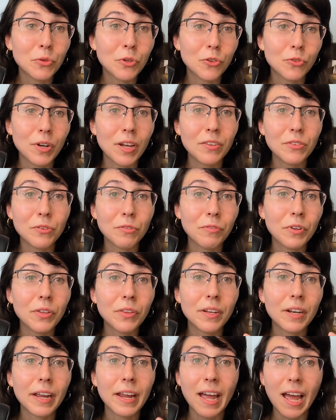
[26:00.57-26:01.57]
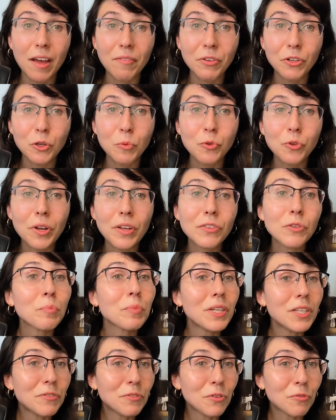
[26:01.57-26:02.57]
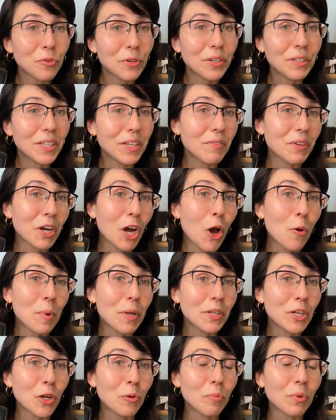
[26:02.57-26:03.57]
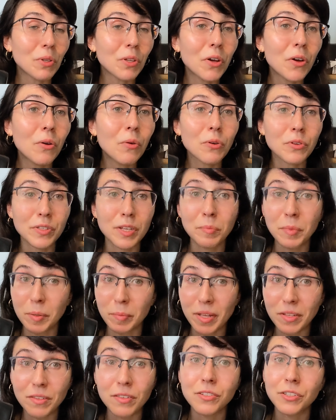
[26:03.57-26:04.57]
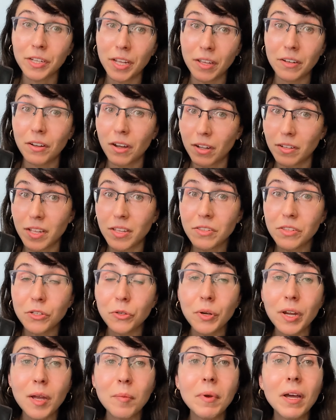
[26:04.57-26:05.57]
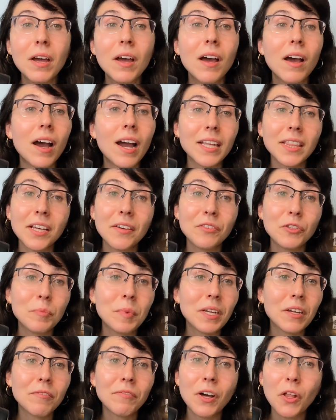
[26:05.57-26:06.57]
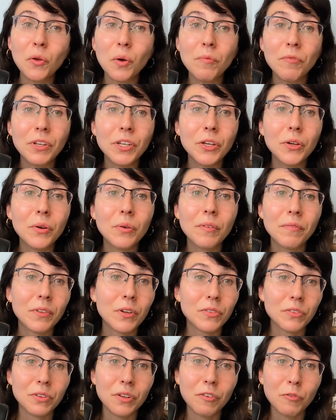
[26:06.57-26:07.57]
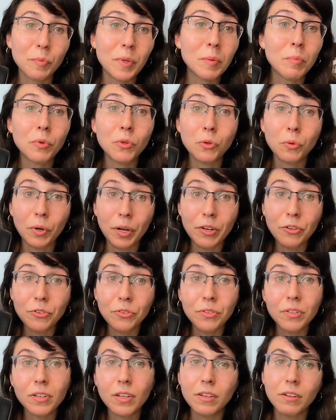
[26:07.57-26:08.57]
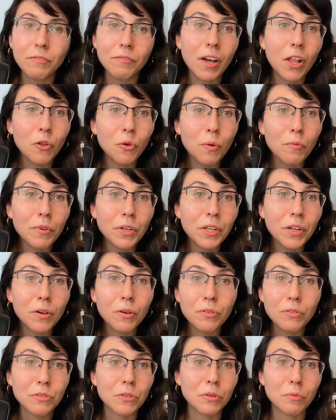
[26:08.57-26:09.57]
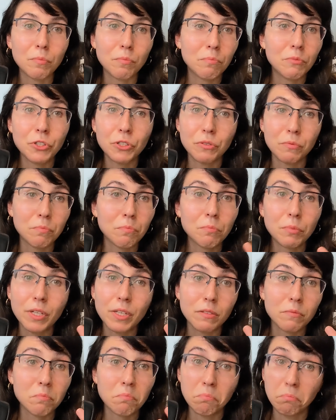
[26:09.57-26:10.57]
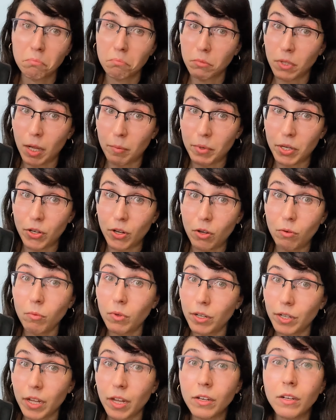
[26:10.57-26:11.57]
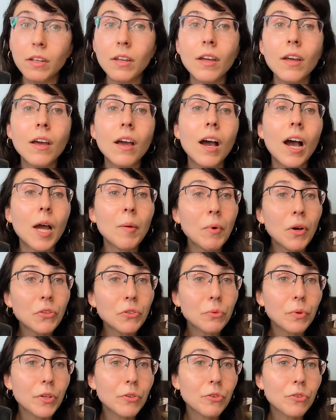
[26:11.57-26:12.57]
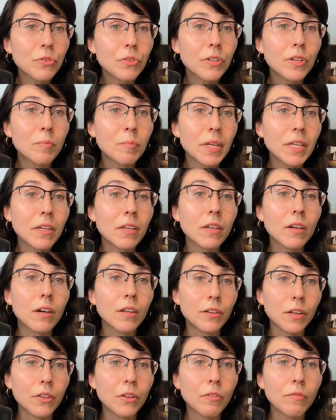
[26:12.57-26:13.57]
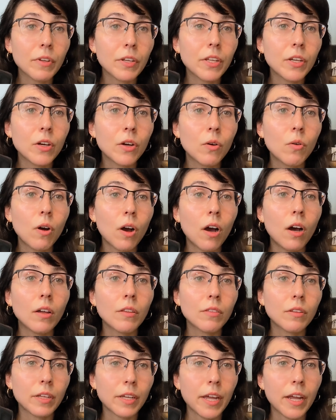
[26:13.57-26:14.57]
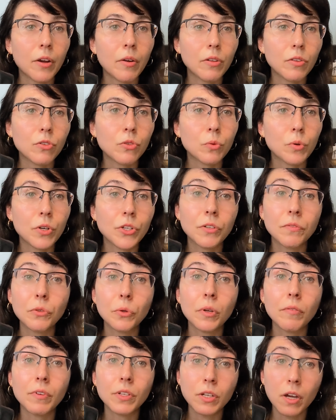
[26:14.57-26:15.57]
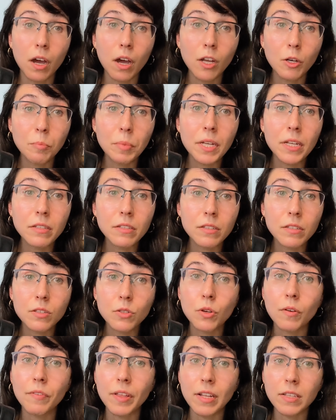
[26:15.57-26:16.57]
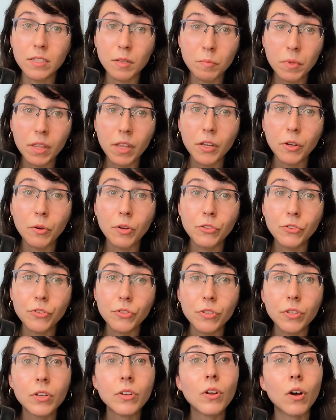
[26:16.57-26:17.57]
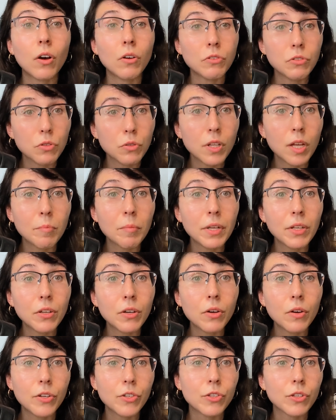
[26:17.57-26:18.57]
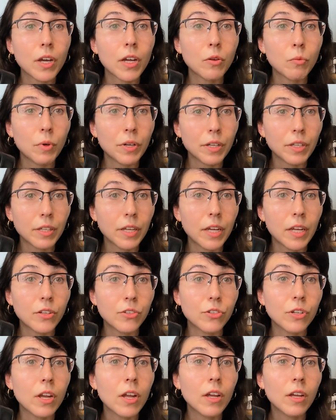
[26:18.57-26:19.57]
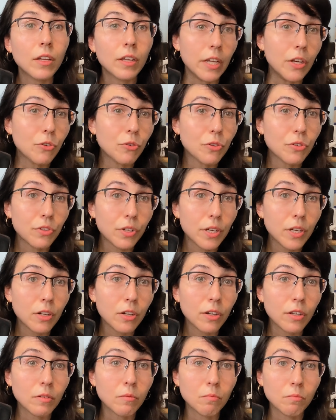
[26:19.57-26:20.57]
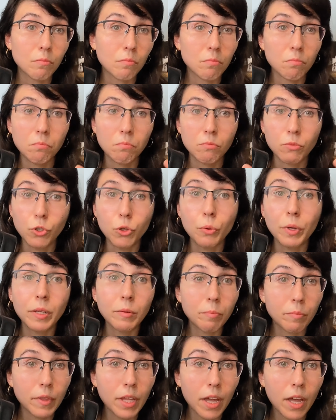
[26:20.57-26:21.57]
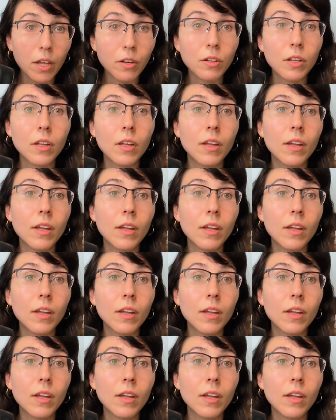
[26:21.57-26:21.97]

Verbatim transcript: to address or feel that I haven't addressed, please feel free to leave a comment down below or send me a message again on Instagram. I'd love to make a follow-up video if there's enough people who are interested in a follow-up video, so just please let me know again. I'm also interested in making another video on the care and storage of Louis Vuitton pieces, so if that's something that you're interested in, also let me know. I just kind of want to gauge interest here and in doing that.